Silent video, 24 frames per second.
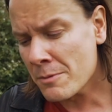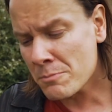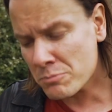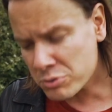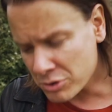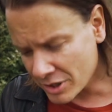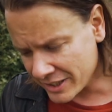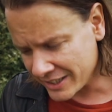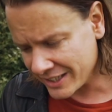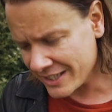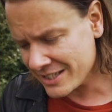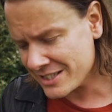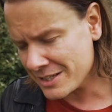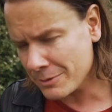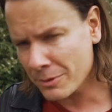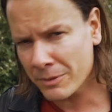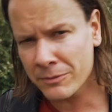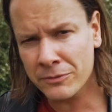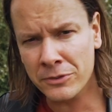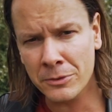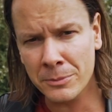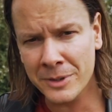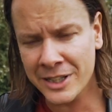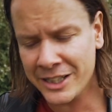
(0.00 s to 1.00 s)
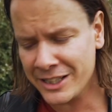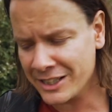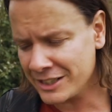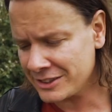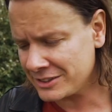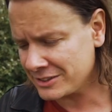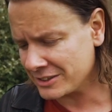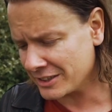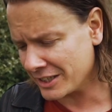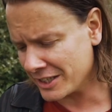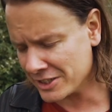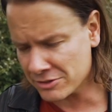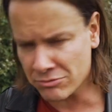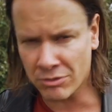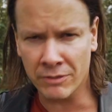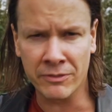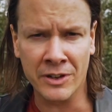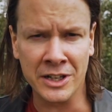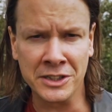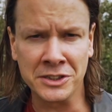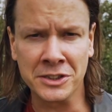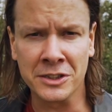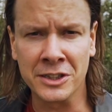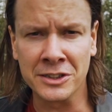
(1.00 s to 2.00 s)
Pretty easy one for me, this. It's
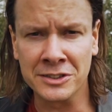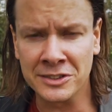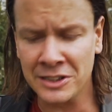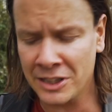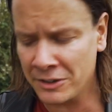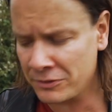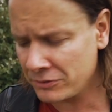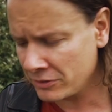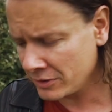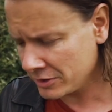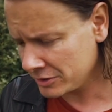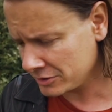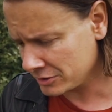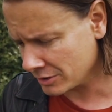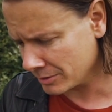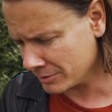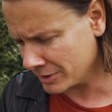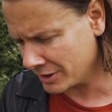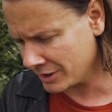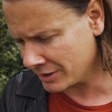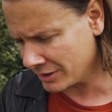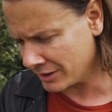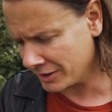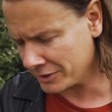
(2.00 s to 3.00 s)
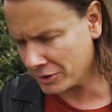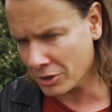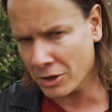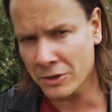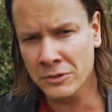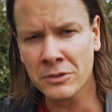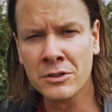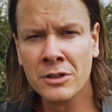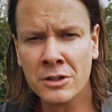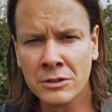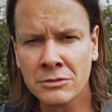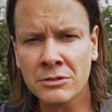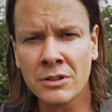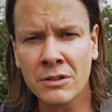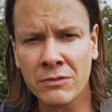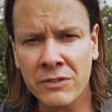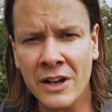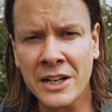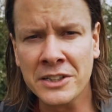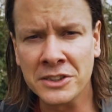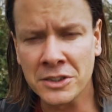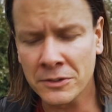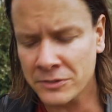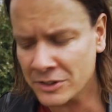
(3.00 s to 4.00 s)
Revenge of the Sith, so I'm going to click on
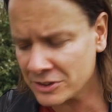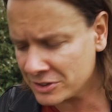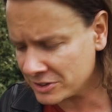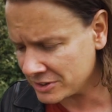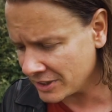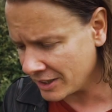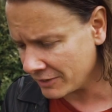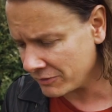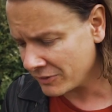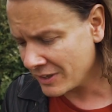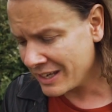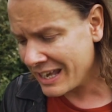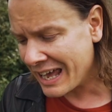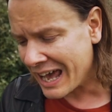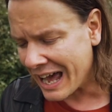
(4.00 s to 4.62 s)
Revenge of the Sith.